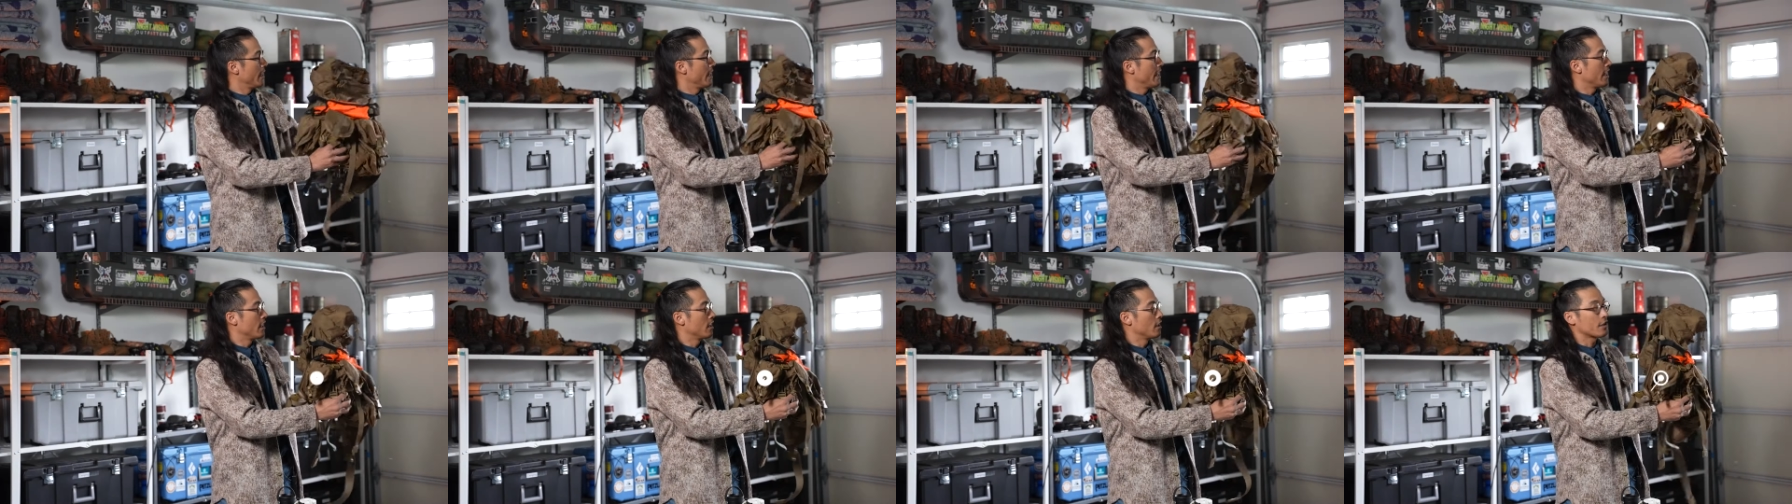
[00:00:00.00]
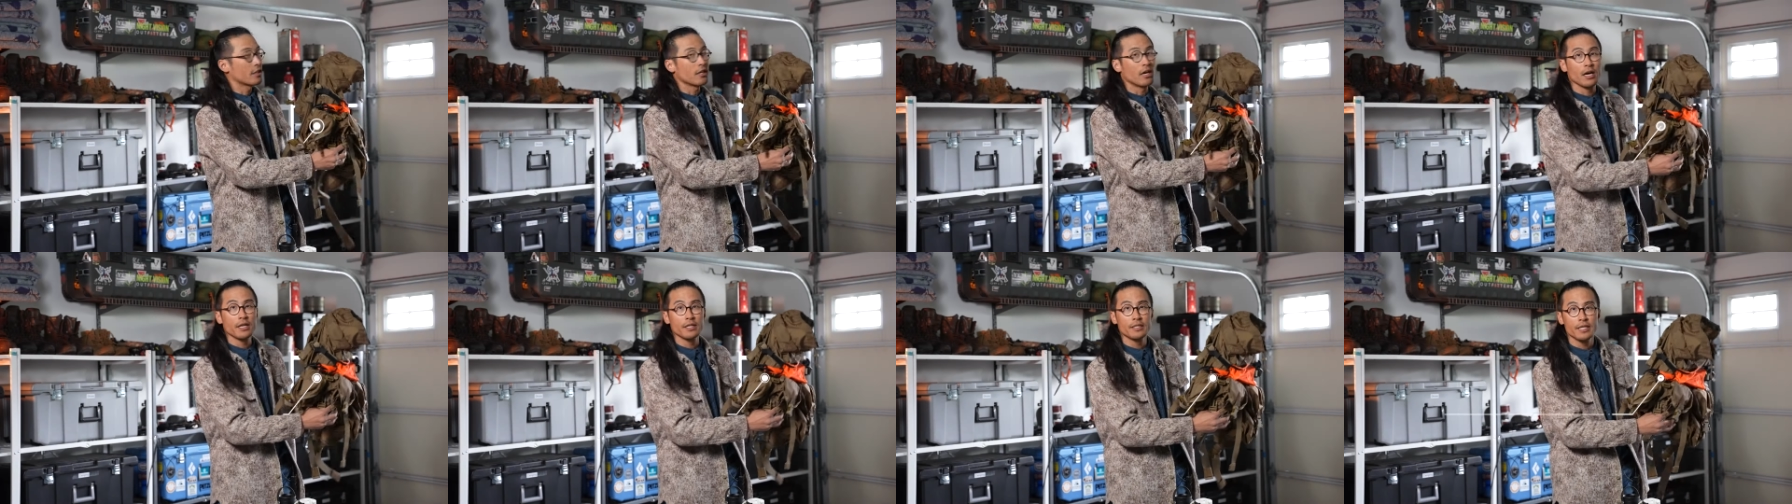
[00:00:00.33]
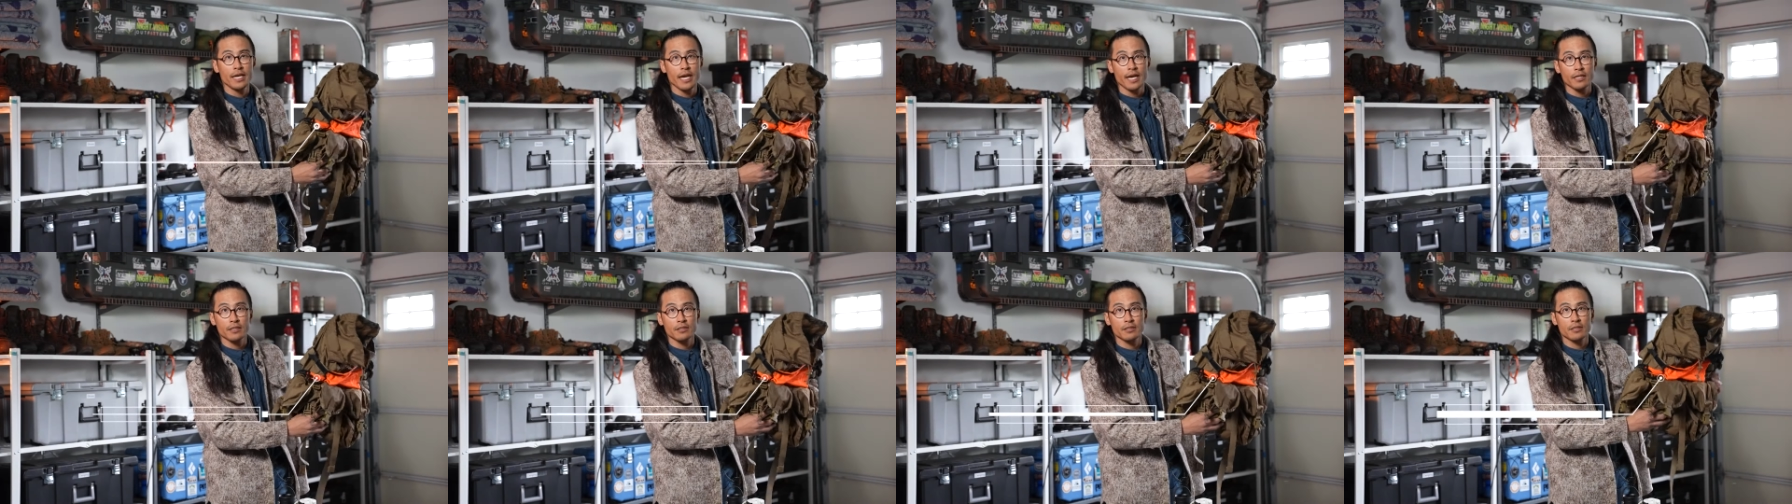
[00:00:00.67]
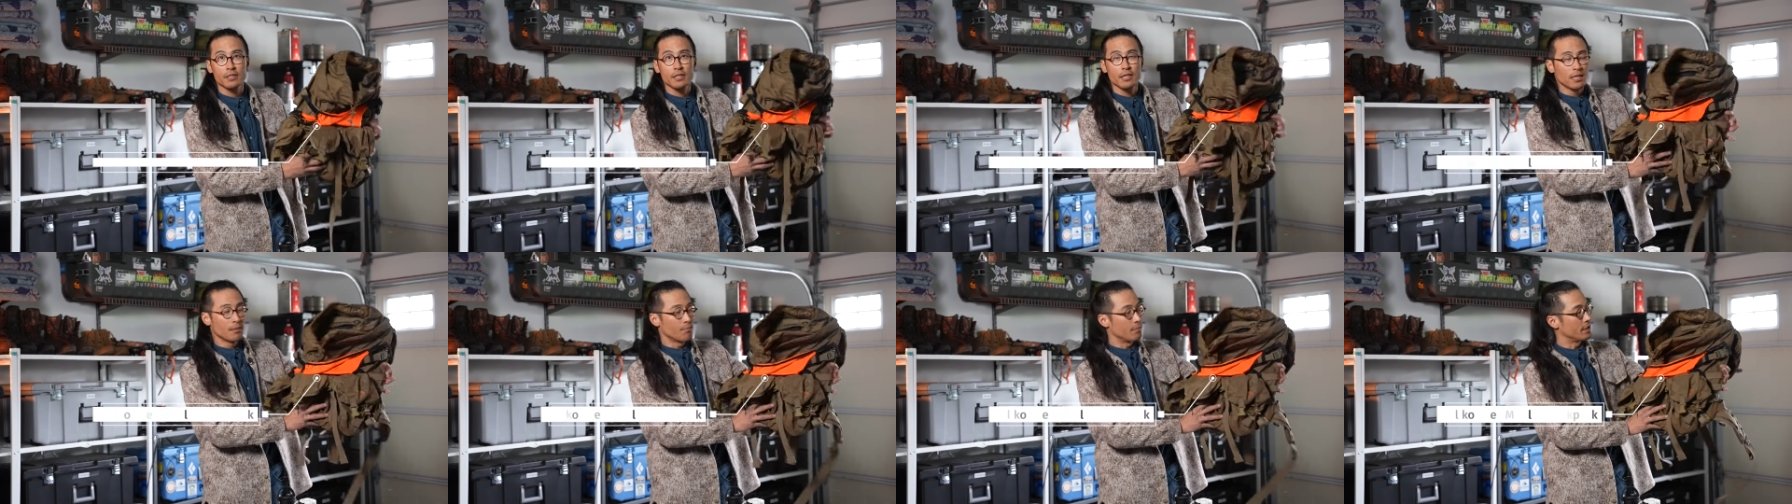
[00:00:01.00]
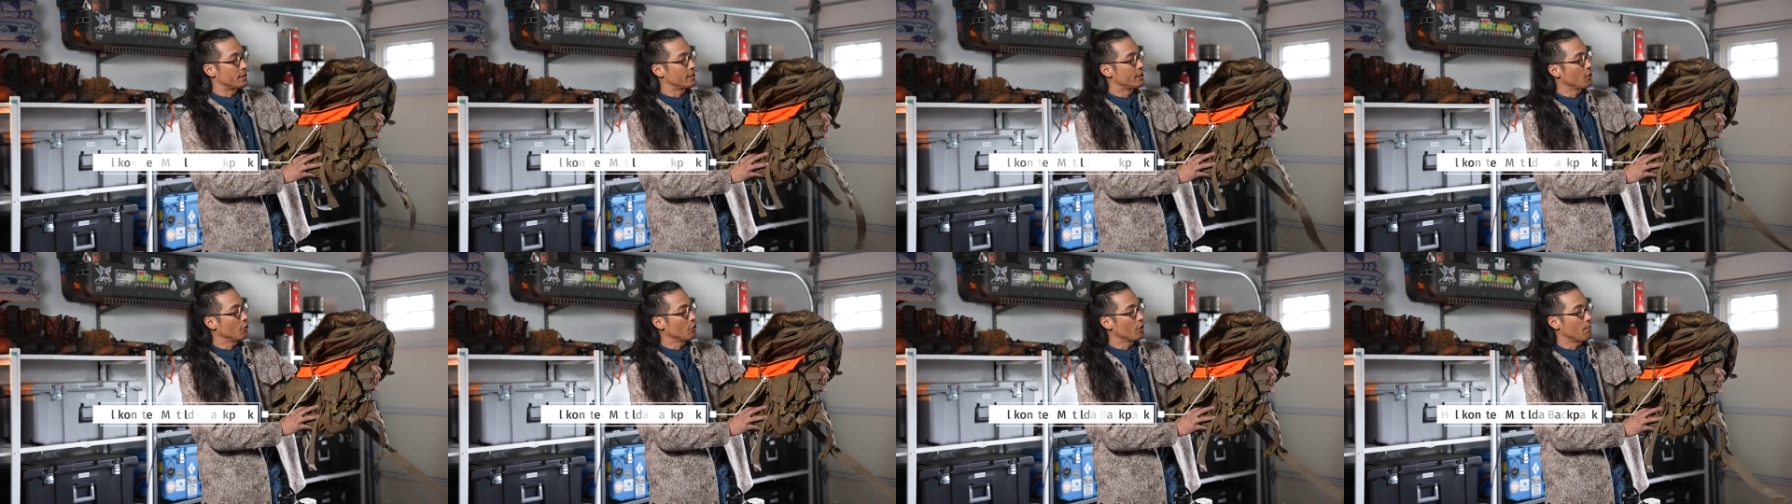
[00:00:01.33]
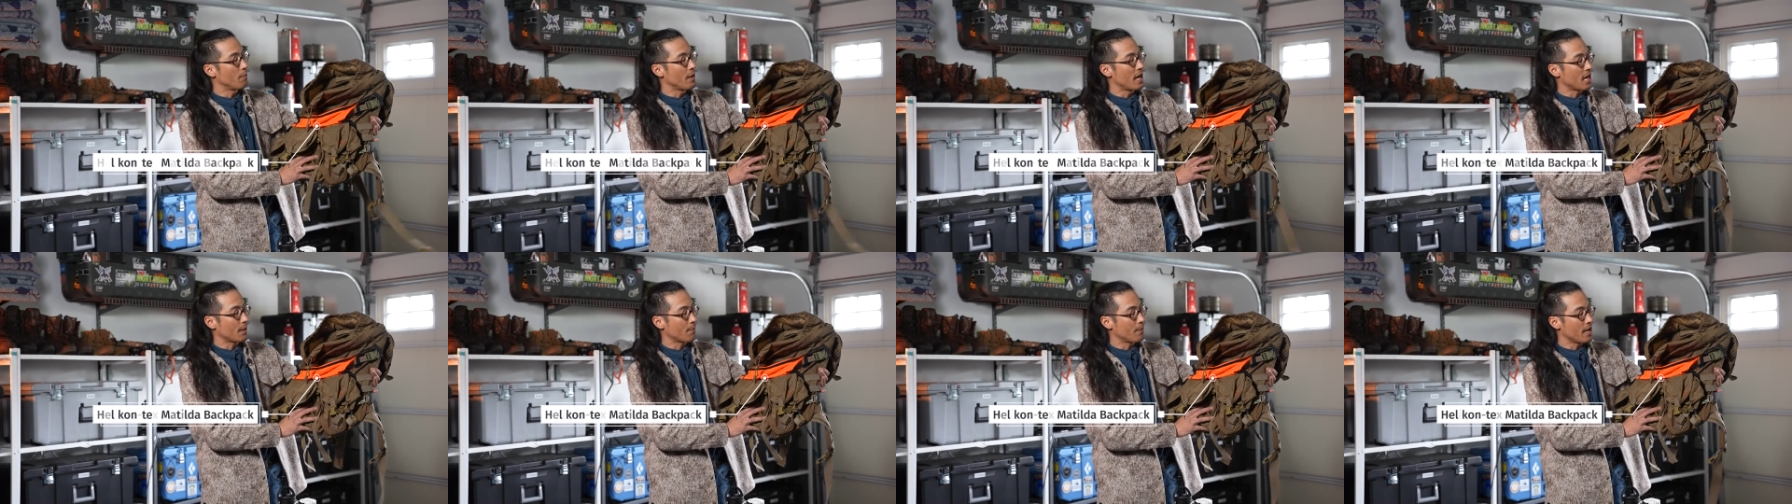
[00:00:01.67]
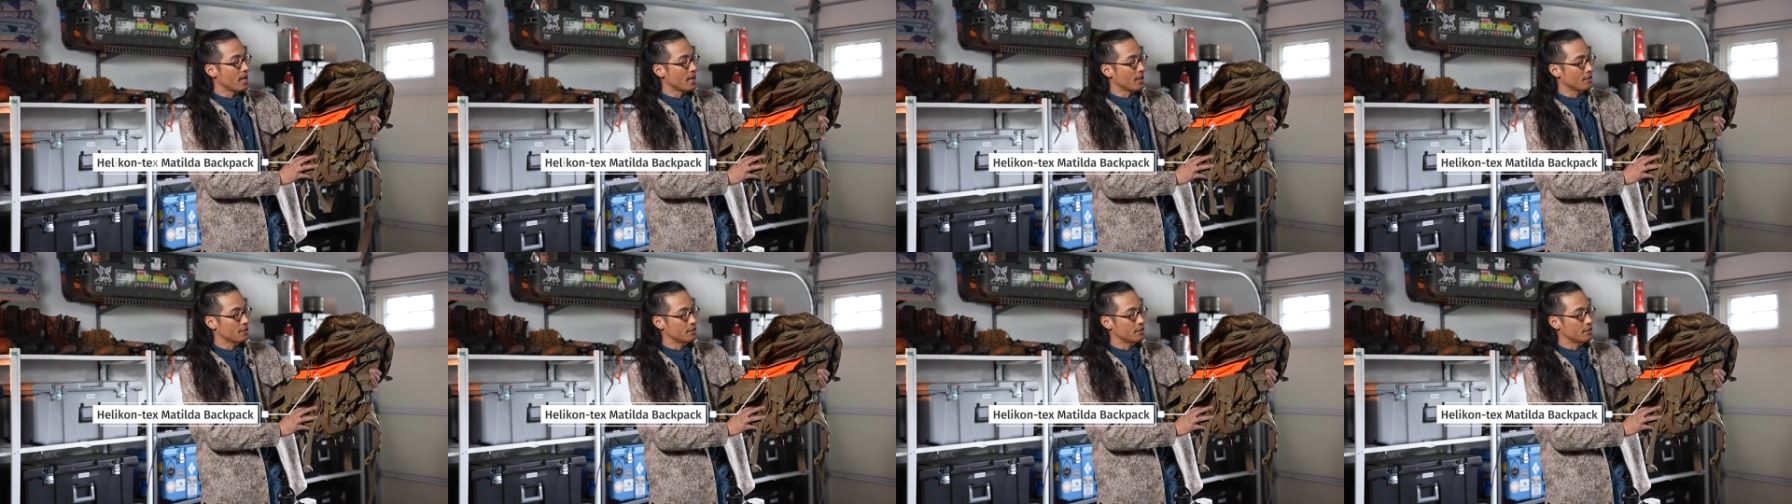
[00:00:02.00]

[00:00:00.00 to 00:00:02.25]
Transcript: Helicontex Matilda backpack.